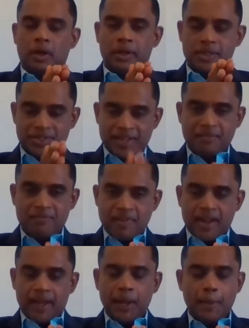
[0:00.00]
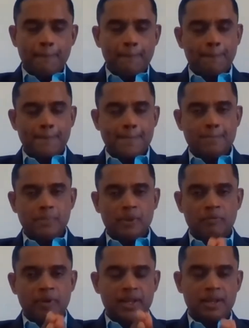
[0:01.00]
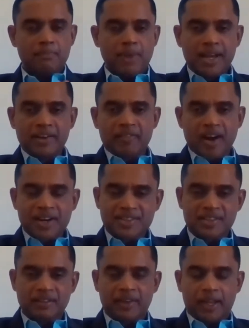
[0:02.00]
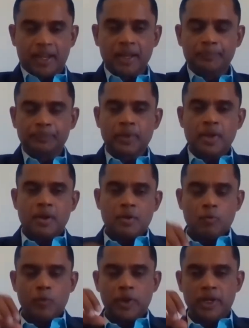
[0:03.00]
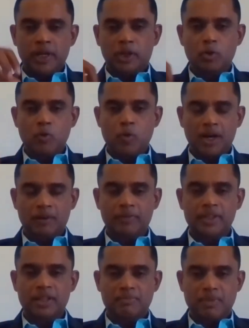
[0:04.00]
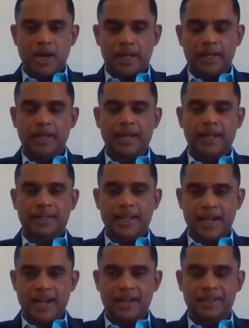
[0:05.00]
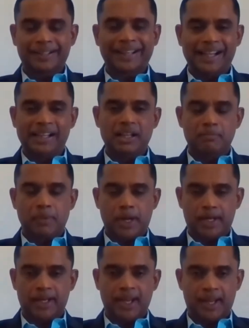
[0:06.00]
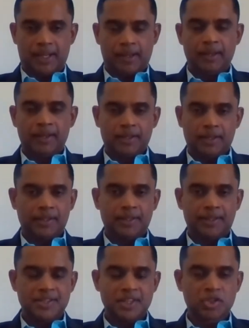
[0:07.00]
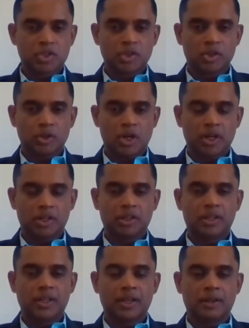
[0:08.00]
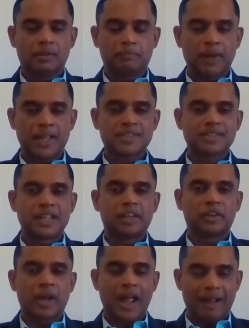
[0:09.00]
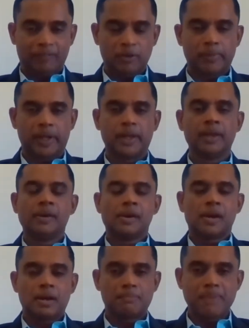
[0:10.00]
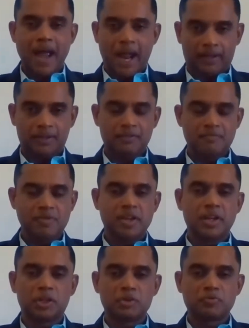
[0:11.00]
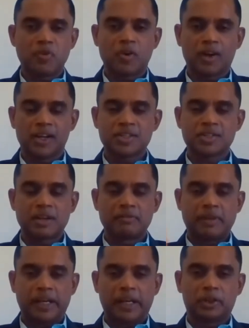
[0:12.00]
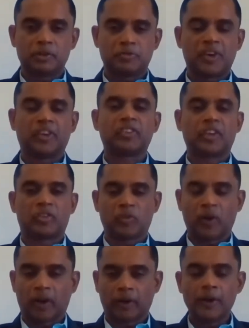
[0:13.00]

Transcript: the same way, when the mind runs away, we need to work with the mind and then tell the mind, hey, this is not the place that you have to be, come back. We need to focus and we need to finish this work.